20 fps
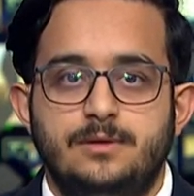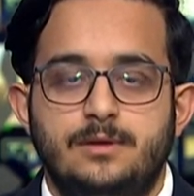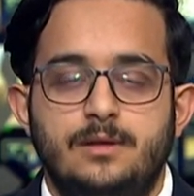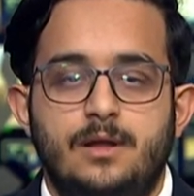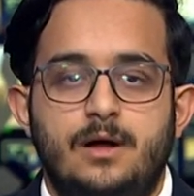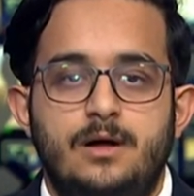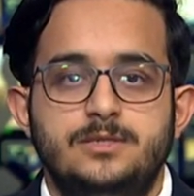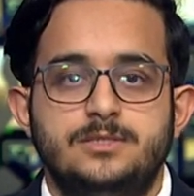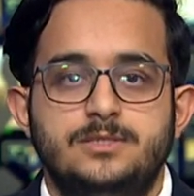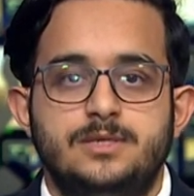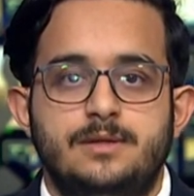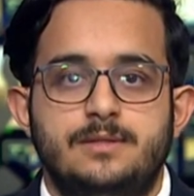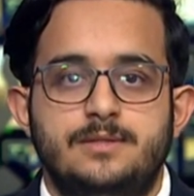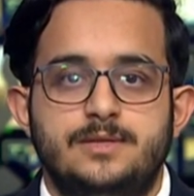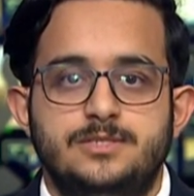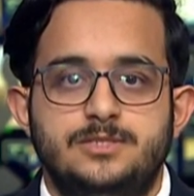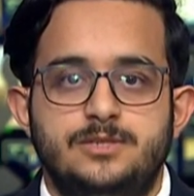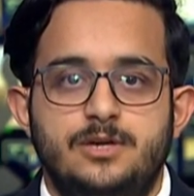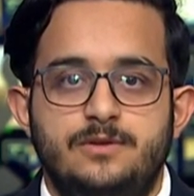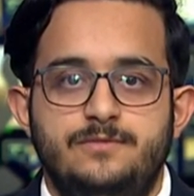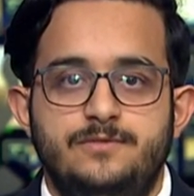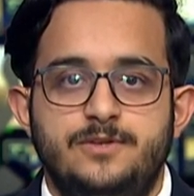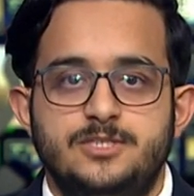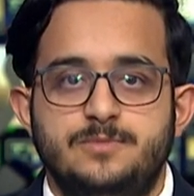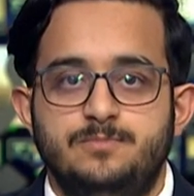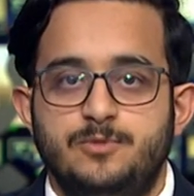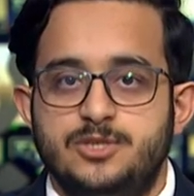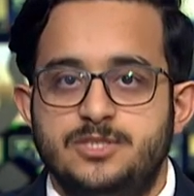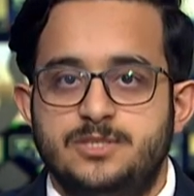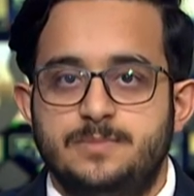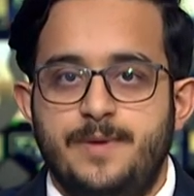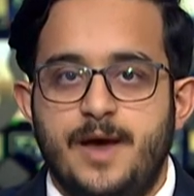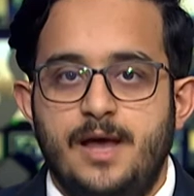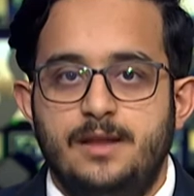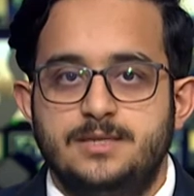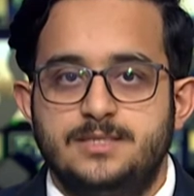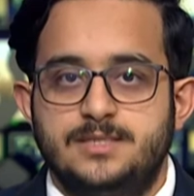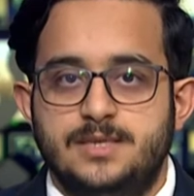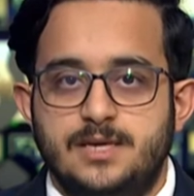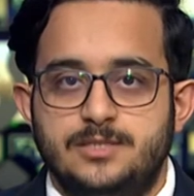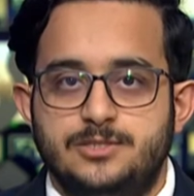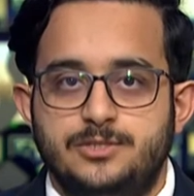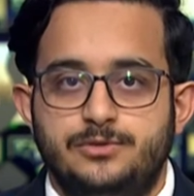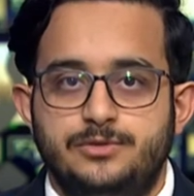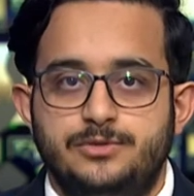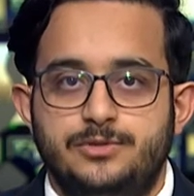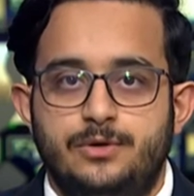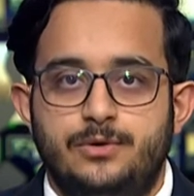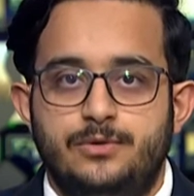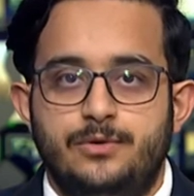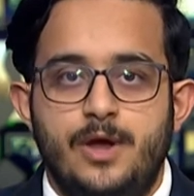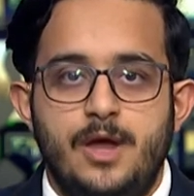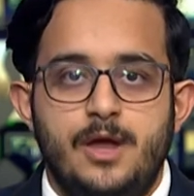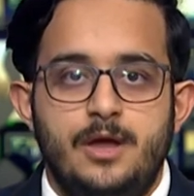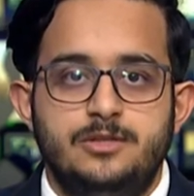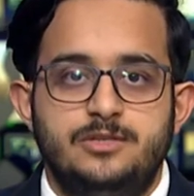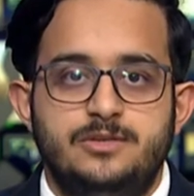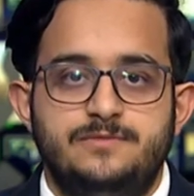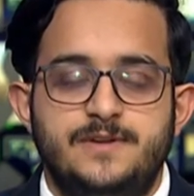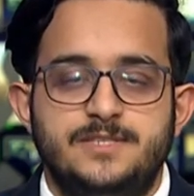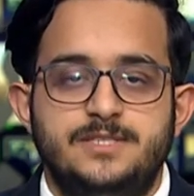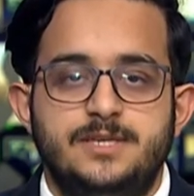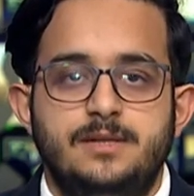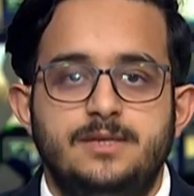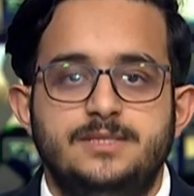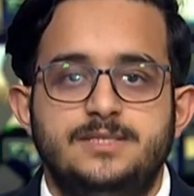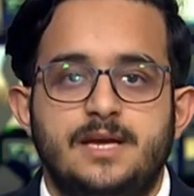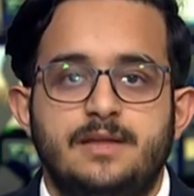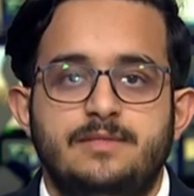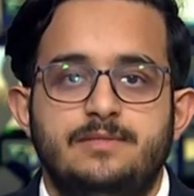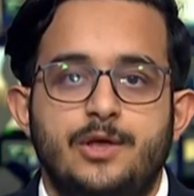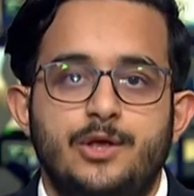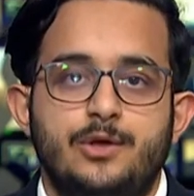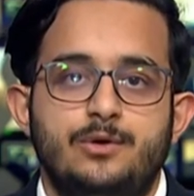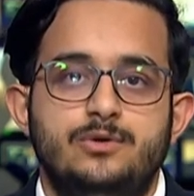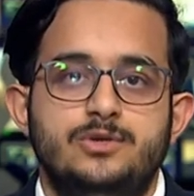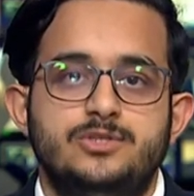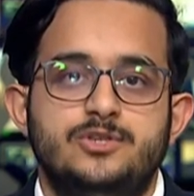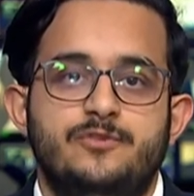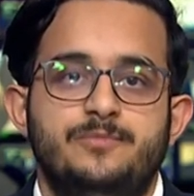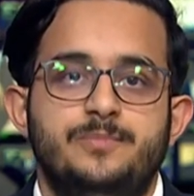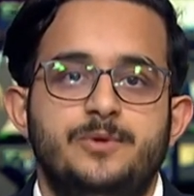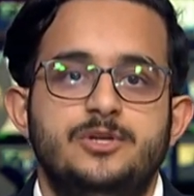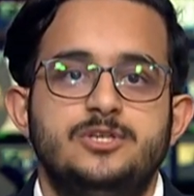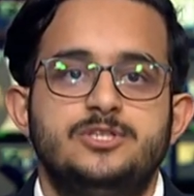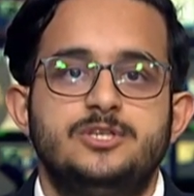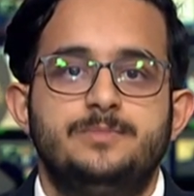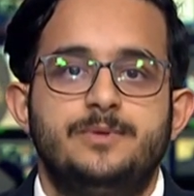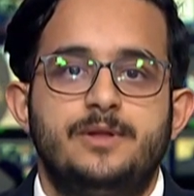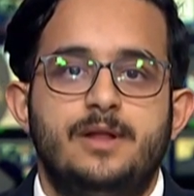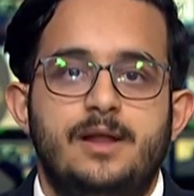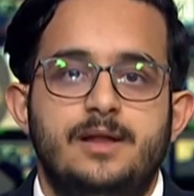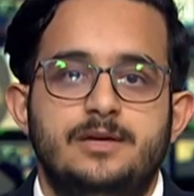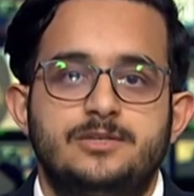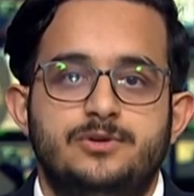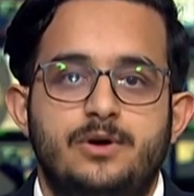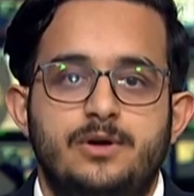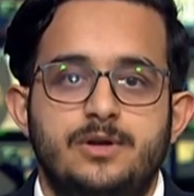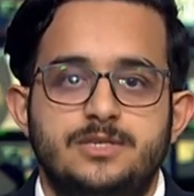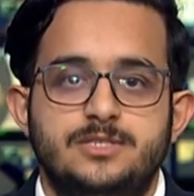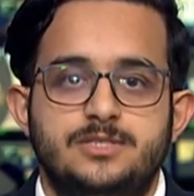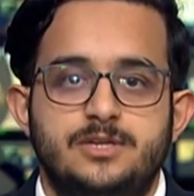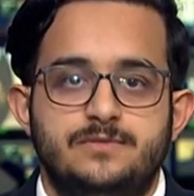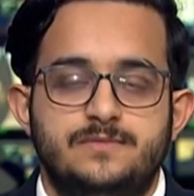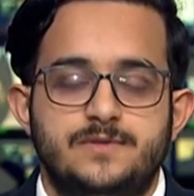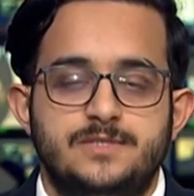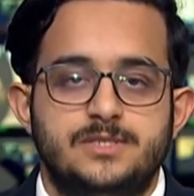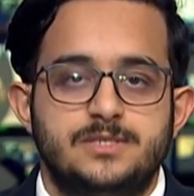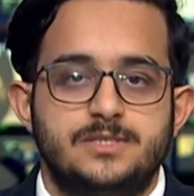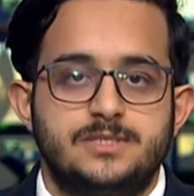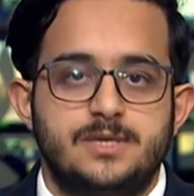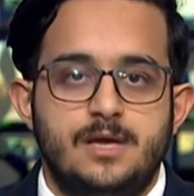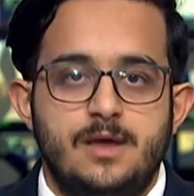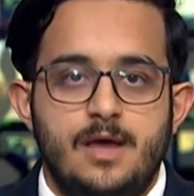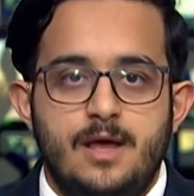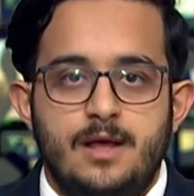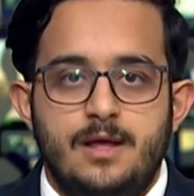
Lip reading: launched the service Municipality at Your Door to facilitate the use of municipal electronic services.